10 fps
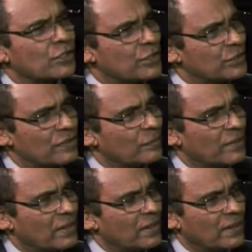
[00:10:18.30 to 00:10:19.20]
to the
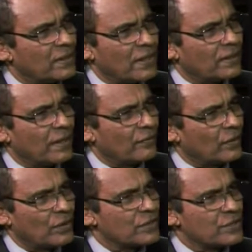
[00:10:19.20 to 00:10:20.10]
bar? I thought I
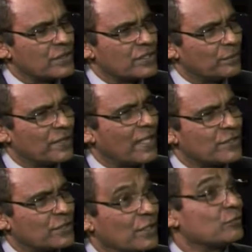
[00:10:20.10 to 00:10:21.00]
understood somebody has
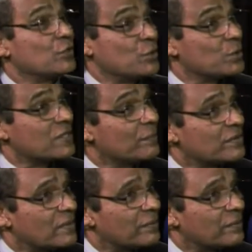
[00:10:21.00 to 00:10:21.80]
to introduce them to the bar.